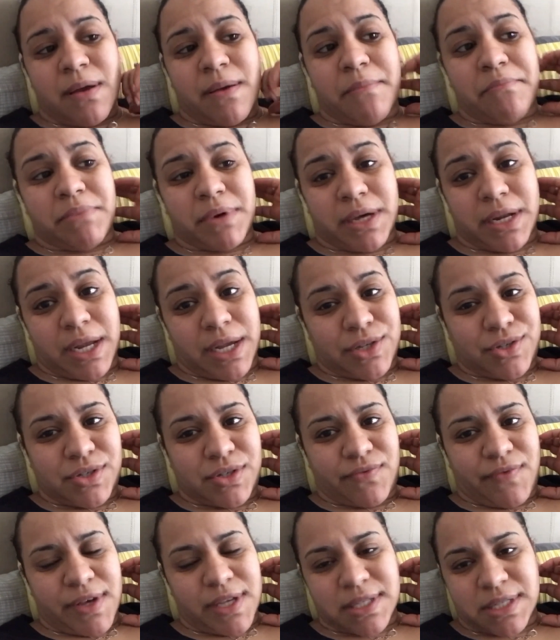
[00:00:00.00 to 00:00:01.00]
But I
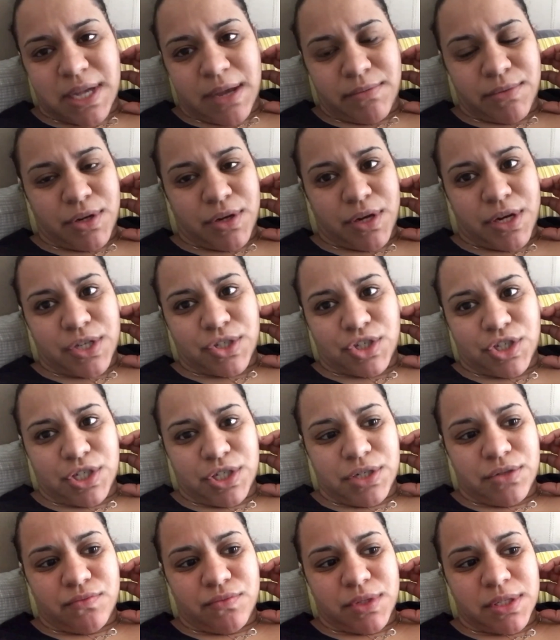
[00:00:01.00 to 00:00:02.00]
just FaceTimed her and
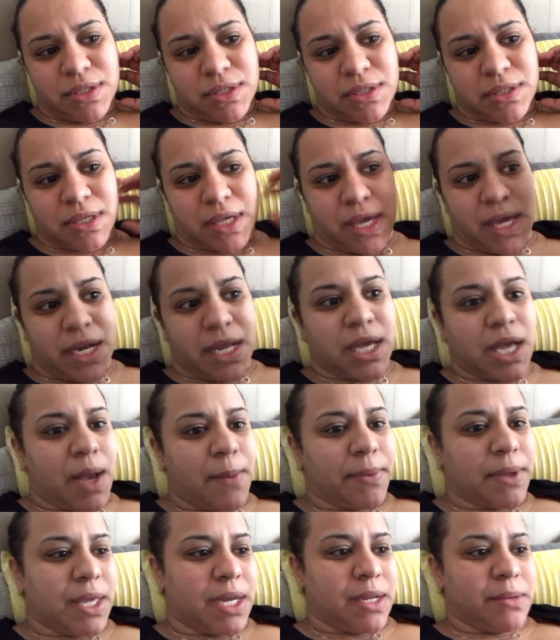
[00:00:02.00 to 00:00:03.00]
she was getting
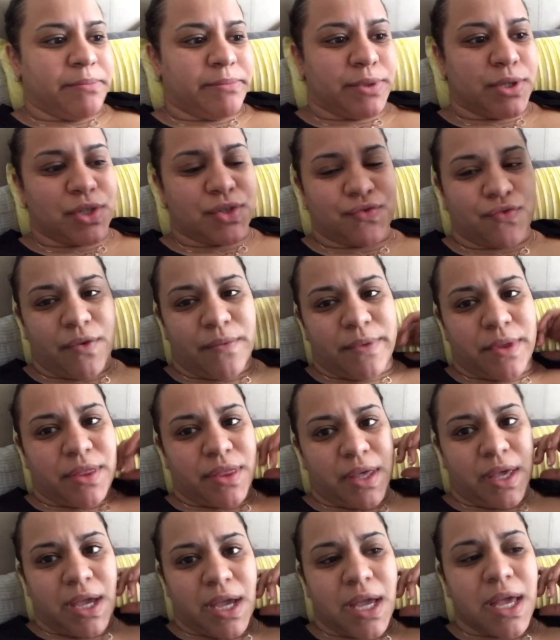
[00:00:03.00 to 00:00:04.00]
up, getting books from the
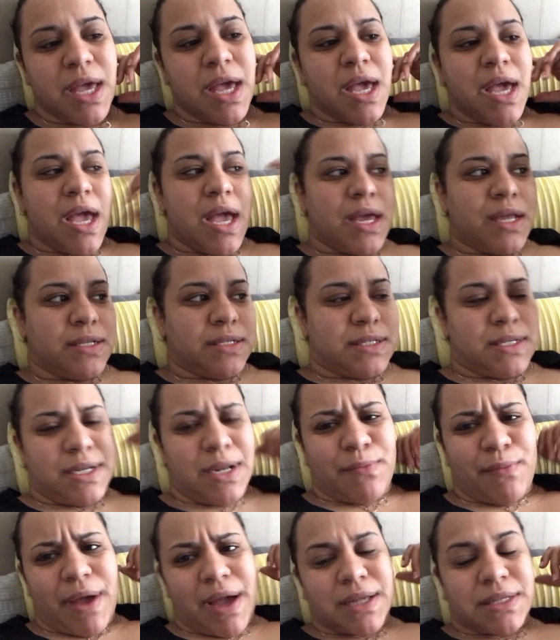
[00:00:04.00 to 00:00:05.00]
thing, and
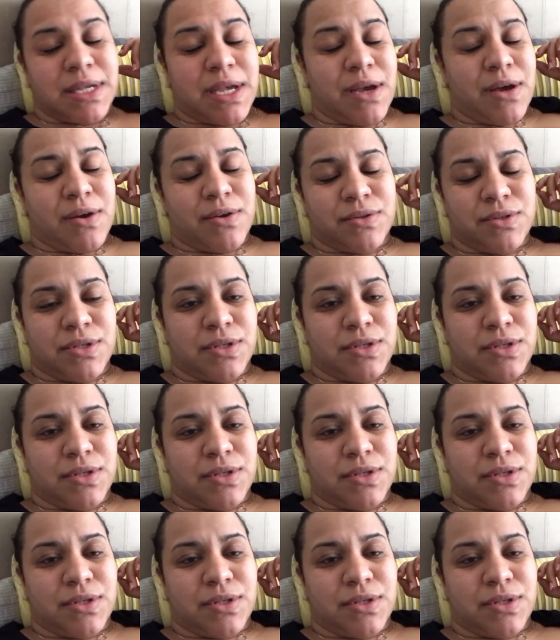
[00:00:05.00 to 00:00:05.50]
sitting back down.